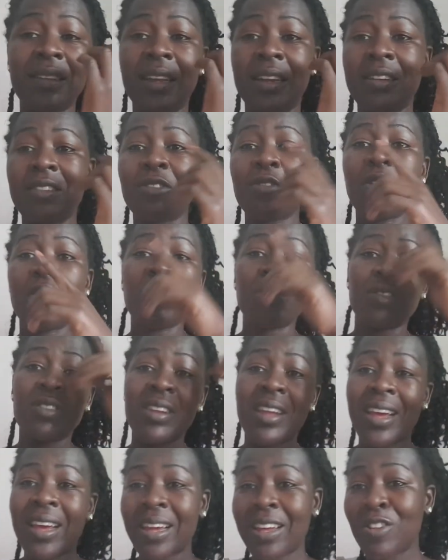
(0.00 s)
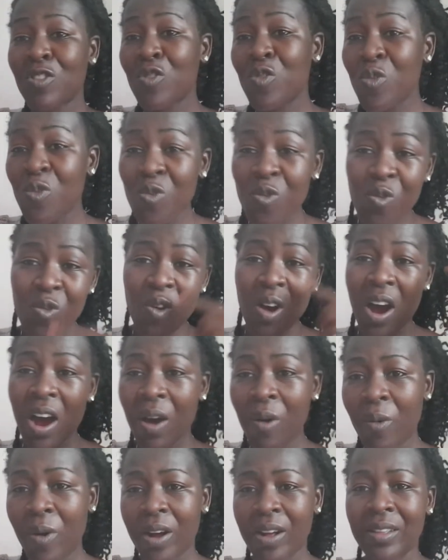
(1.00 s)
that is going to take 2
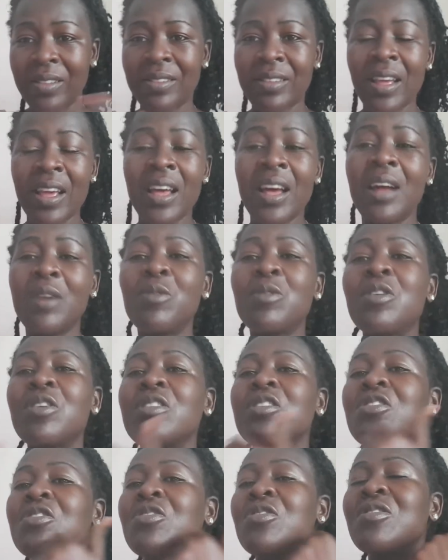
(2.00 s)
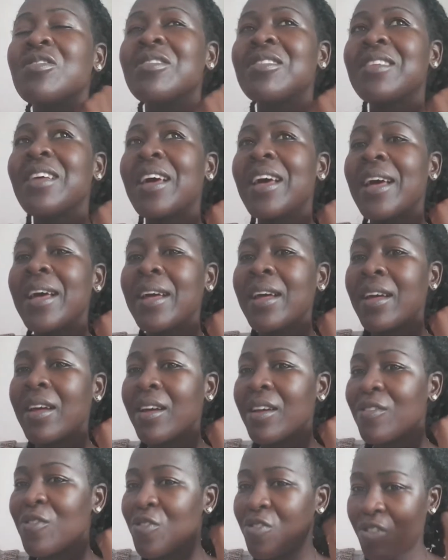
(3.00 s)
hours. And we don't use the
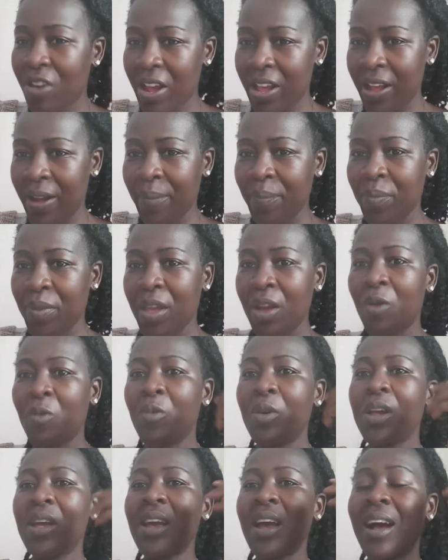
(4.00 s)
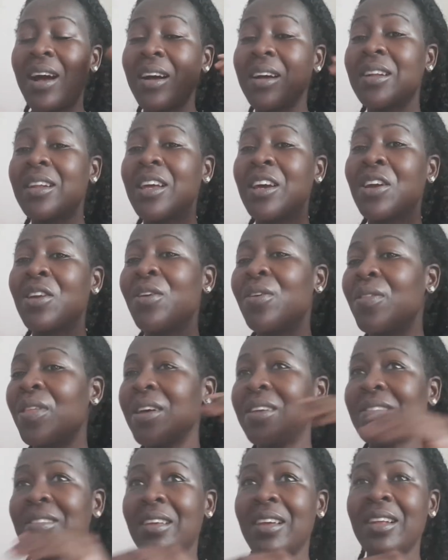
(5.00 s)
dryer. We hang the
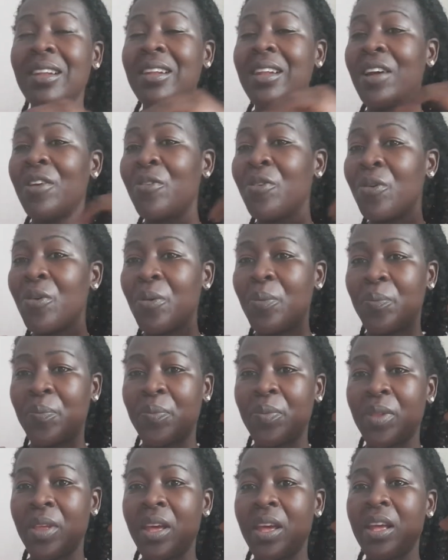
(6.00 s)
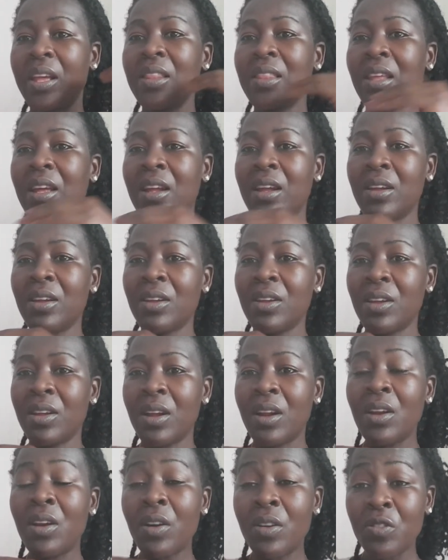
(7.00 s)
clothes in the room, in
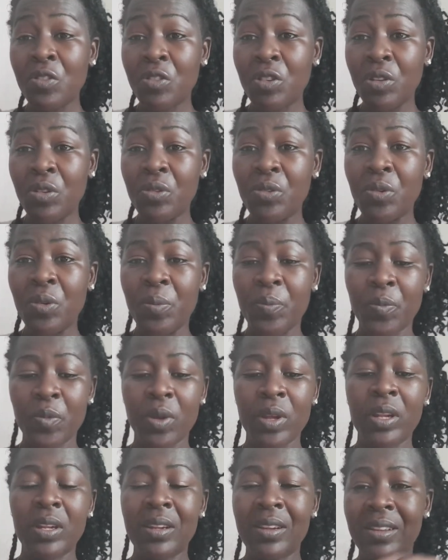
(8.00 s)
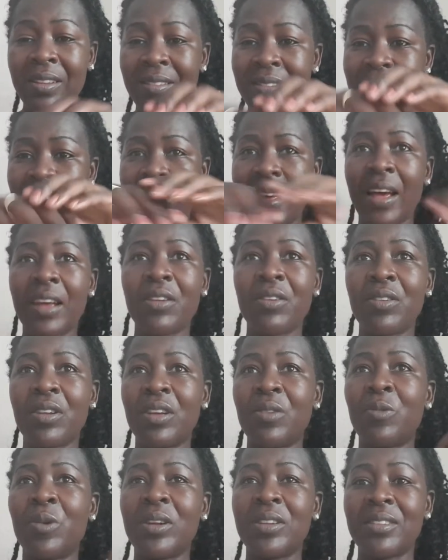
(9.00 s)
the laundry room, in this, I don't
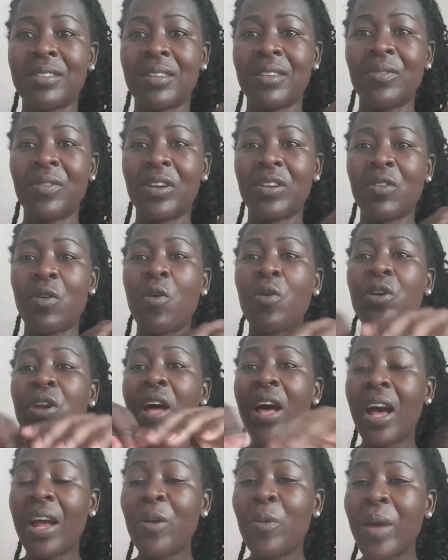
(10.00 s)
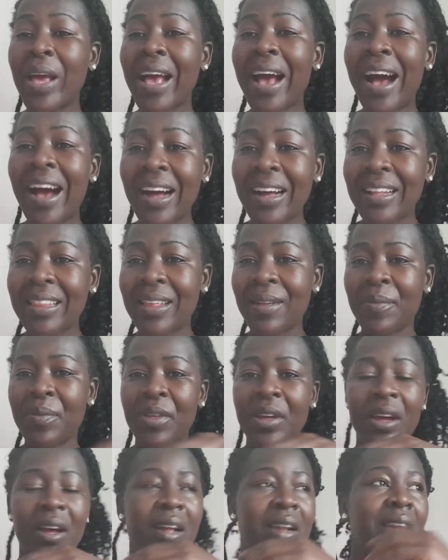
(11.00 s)
know what's even called. And we hang them
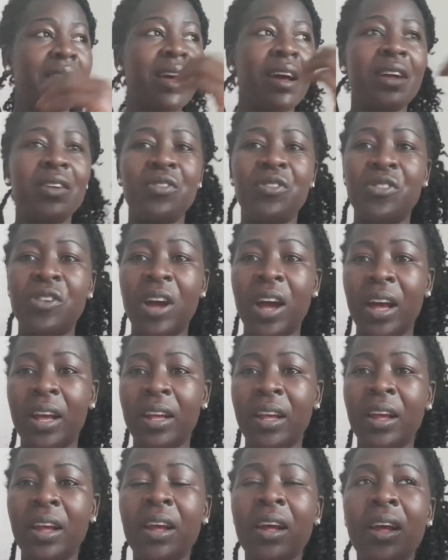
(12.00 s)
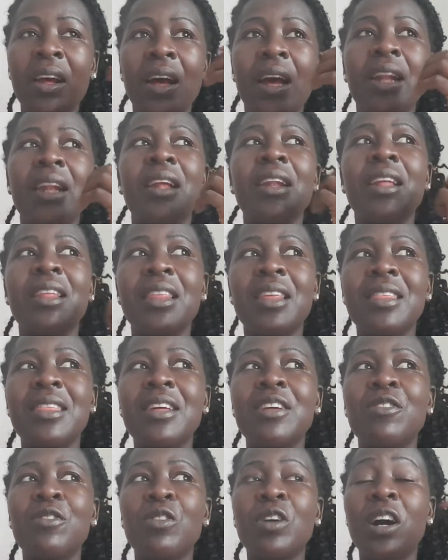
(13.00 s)
there and they are dry. And another
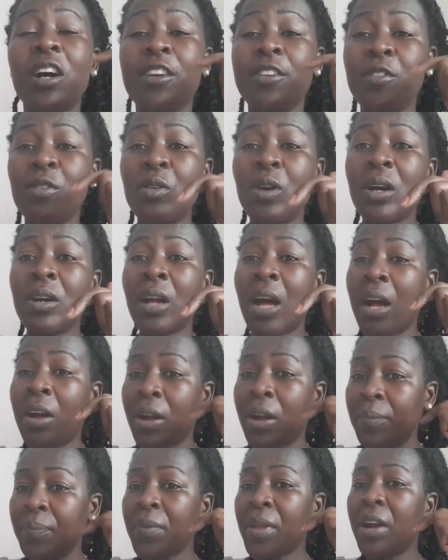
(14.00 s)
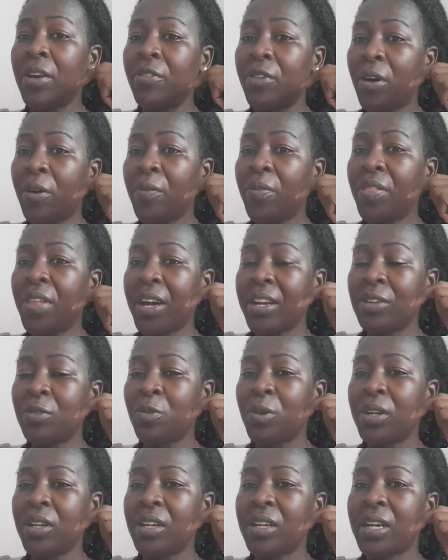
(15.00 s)
thing you can do, around that,
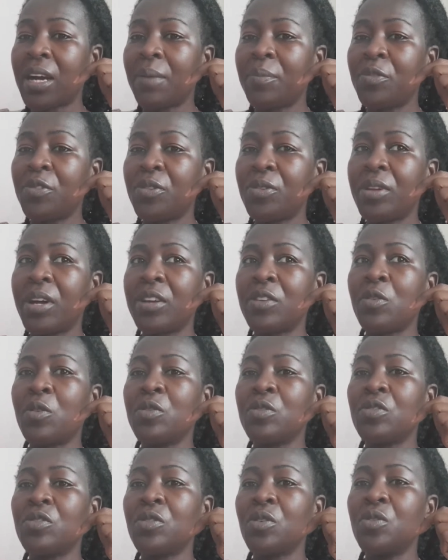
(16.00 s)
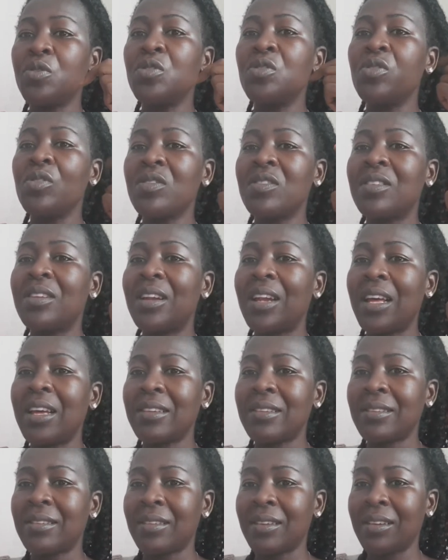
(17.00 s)
when it comes to that, also use
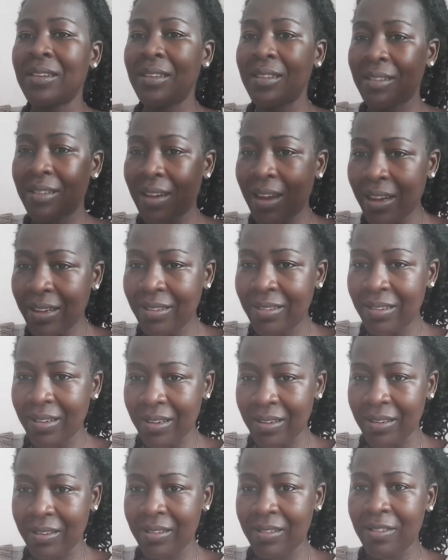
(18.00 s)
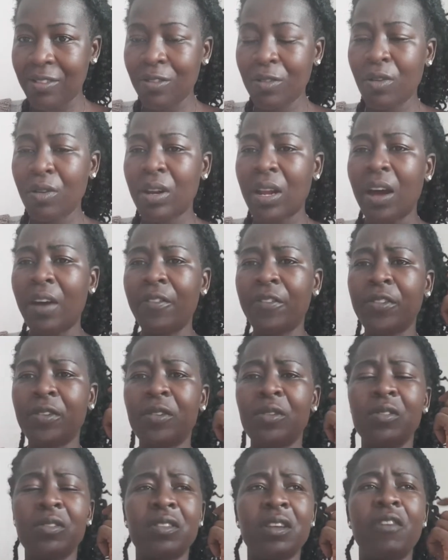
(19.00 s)
less detergents. You don't have to
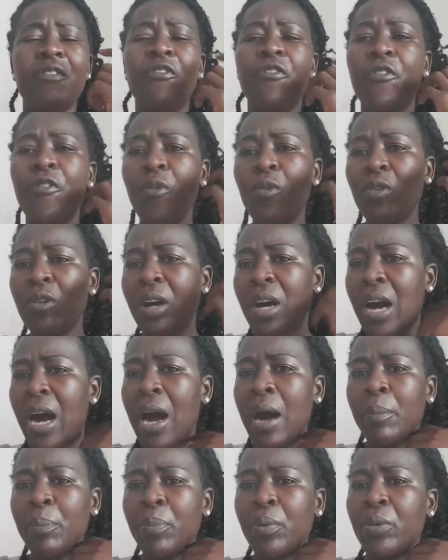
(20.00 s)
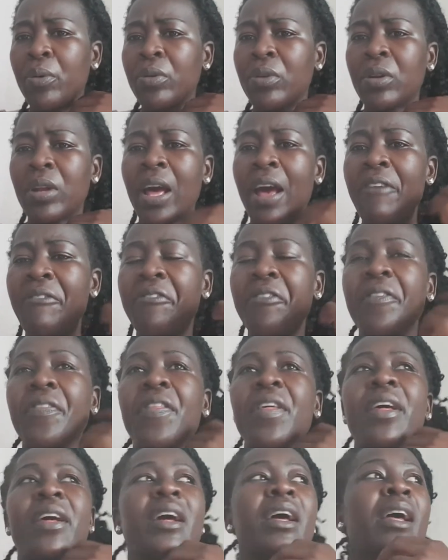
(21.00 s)
use a full cup on
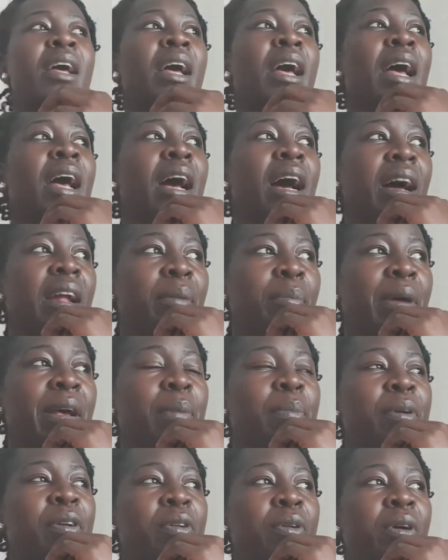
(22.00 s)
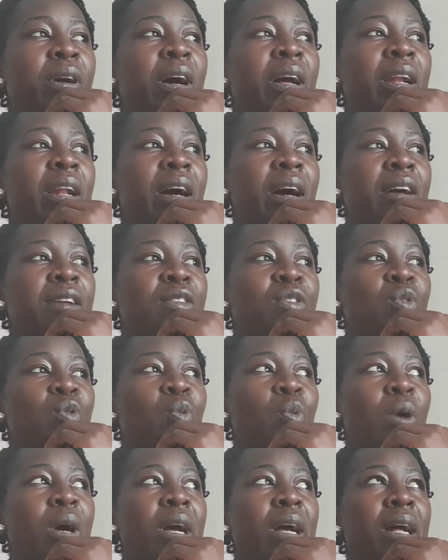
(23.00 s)
everything. And maybe you can as
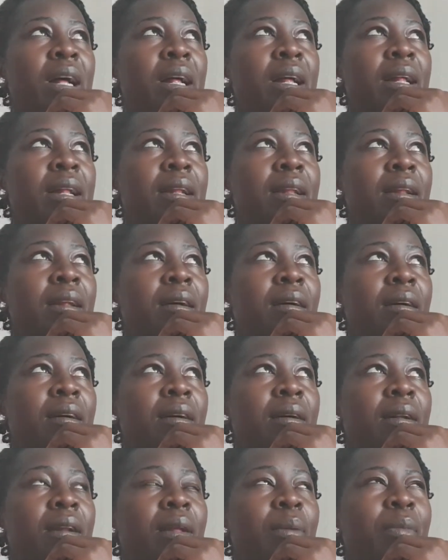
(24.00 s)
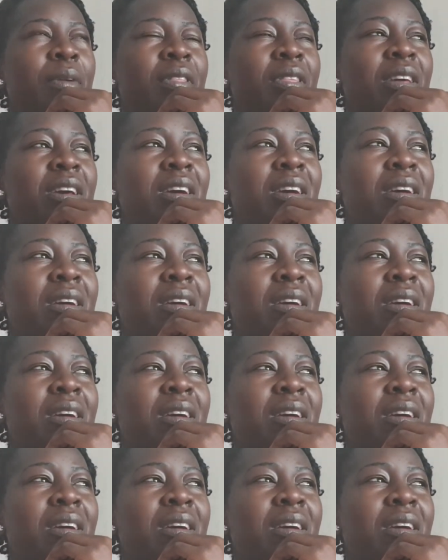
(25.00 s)
well, let me think,